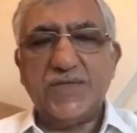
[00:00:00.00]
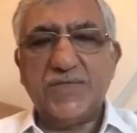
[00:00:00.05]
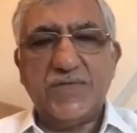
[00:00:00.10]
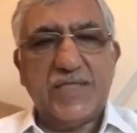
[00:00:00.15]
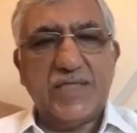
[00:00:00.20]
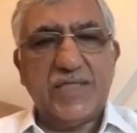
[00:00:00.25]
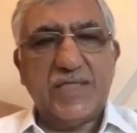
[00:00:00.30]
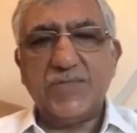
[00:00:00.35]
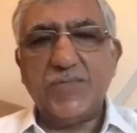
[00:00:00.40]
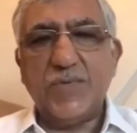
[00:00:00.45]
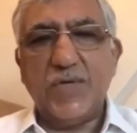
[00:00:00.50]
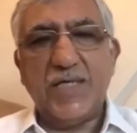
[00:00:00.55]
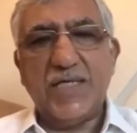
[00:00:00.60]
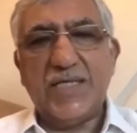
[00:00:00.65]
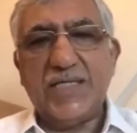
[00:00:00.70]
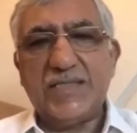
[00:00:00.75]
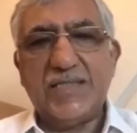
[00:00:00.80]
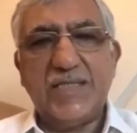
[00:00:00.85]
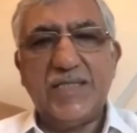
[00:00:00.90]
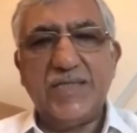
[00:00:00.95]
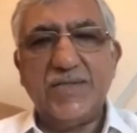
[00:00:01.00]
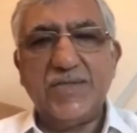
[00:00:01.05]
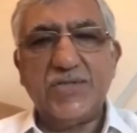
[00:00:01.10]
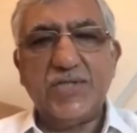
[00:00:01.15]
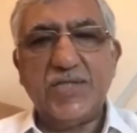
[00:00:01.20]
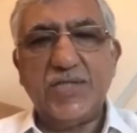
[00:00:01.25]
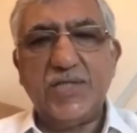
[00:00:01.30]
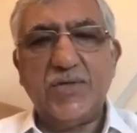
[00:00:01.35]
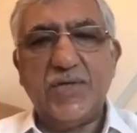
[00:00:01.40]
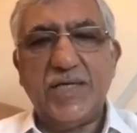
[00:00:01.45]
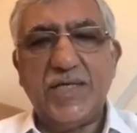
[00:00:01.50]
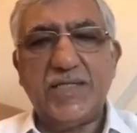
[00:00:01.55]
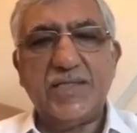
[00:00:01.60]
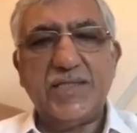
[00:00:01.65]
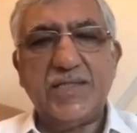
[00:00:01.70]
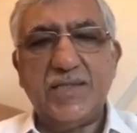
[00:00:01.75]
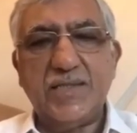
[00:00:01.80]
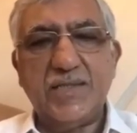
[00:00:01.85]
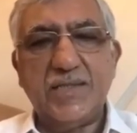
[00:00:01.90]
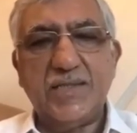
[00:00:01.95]
if they respond easily to
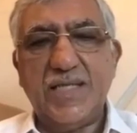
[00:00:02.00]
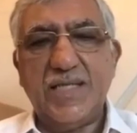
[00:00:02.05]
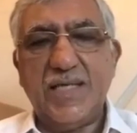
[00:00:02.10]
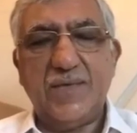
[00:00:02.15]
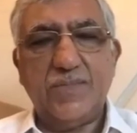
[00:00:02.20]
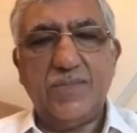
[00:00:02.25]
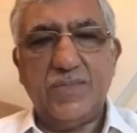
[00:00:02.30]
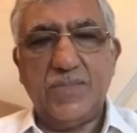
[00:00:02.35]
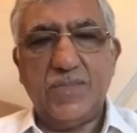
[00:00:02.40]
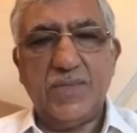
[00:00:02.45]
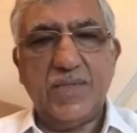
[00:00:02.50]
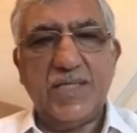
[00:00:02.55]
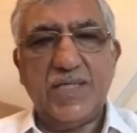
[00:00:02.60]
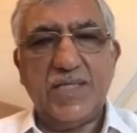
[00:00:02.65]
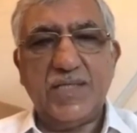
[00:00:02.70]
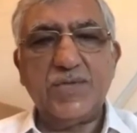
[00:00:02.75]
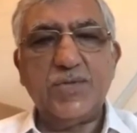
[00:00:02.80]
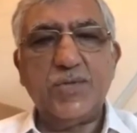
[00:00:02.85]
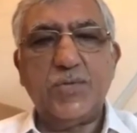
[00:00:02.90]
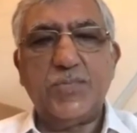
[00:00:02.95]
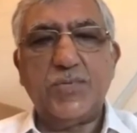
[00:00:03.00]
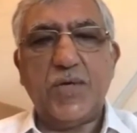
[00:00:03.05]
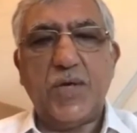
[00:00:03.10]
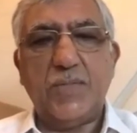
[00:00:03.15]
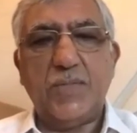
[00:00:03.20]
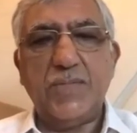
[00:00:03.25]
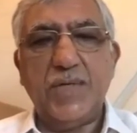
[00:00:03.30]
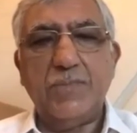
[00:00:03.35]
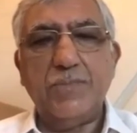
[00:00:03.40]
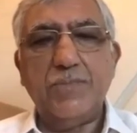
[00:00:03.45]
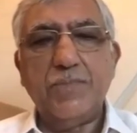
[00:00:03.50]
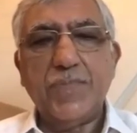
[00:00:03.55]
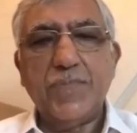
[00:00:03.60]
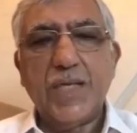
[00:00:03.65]
steroids, then there is no problem.